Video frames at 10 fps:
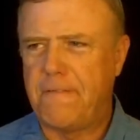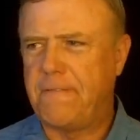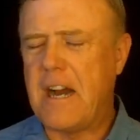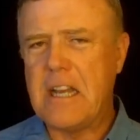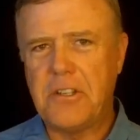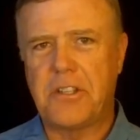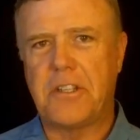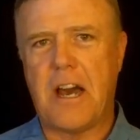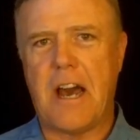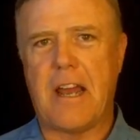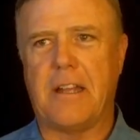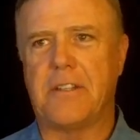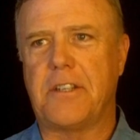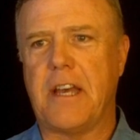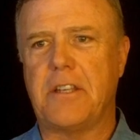
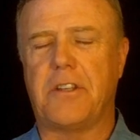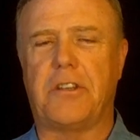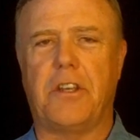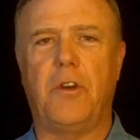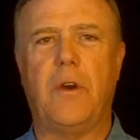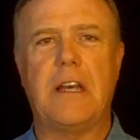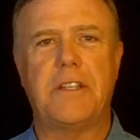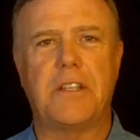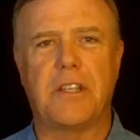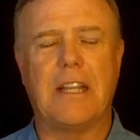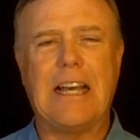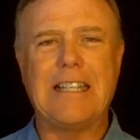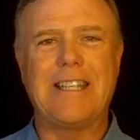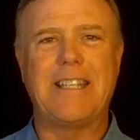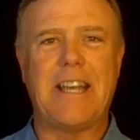Feinstein says that the U.S. is
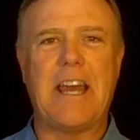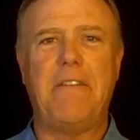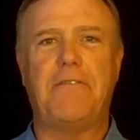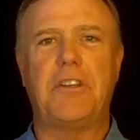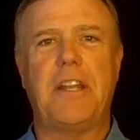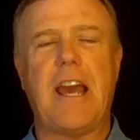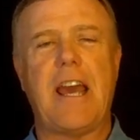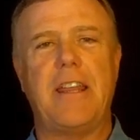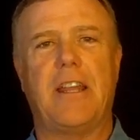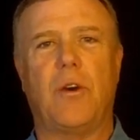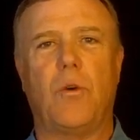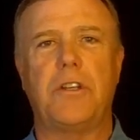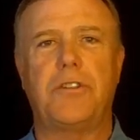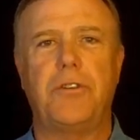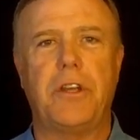less safe today than it
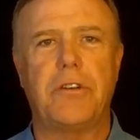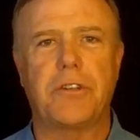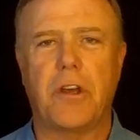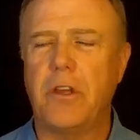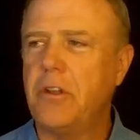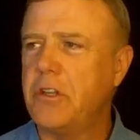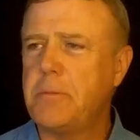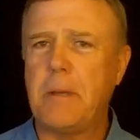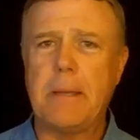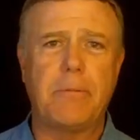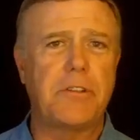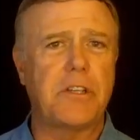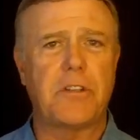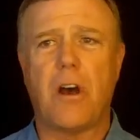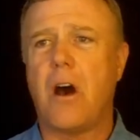was 2 years ago. You know, these people
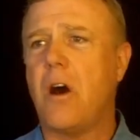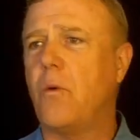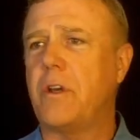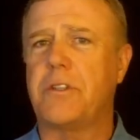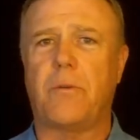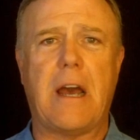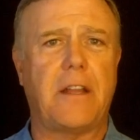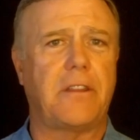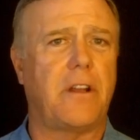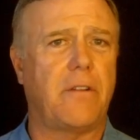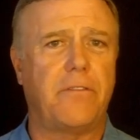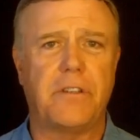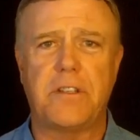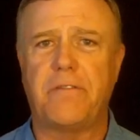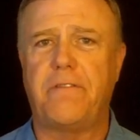just always are out there
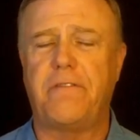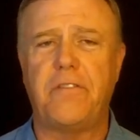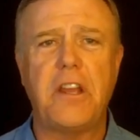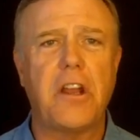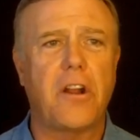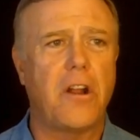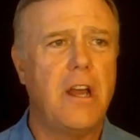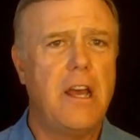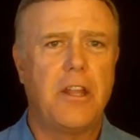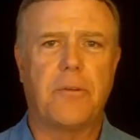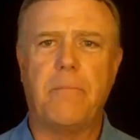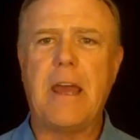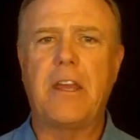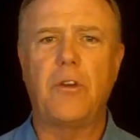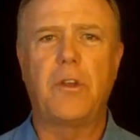for this fear to
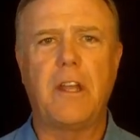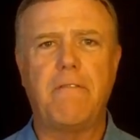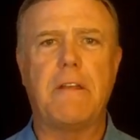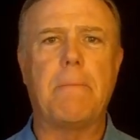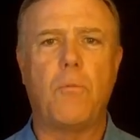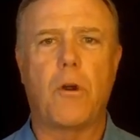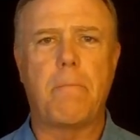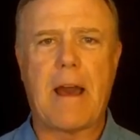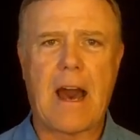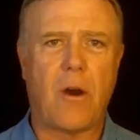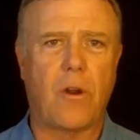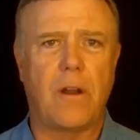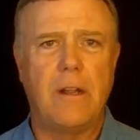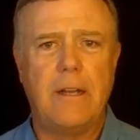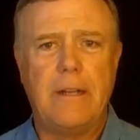make you give them more
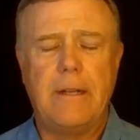power.